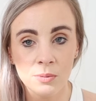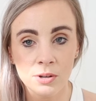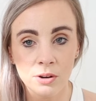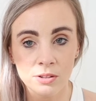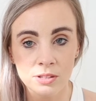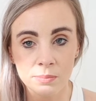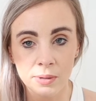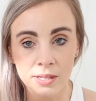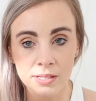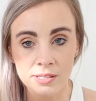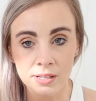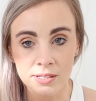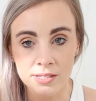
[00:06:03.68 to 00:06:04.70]
we got the
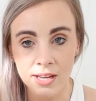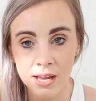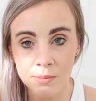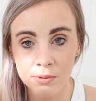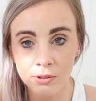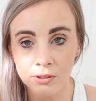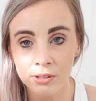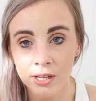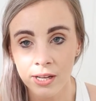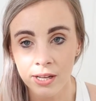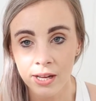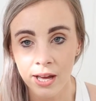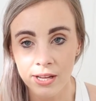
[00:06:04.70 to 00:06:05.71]
bedside table.
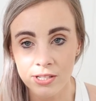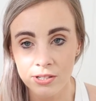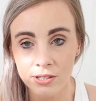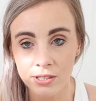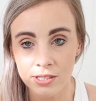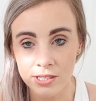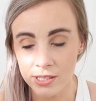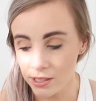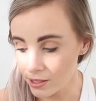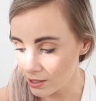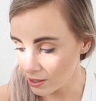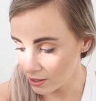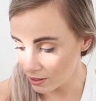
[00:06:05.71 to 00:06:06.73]
As you can see
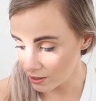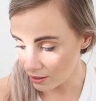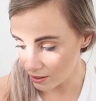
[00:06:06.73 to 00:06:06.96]
here,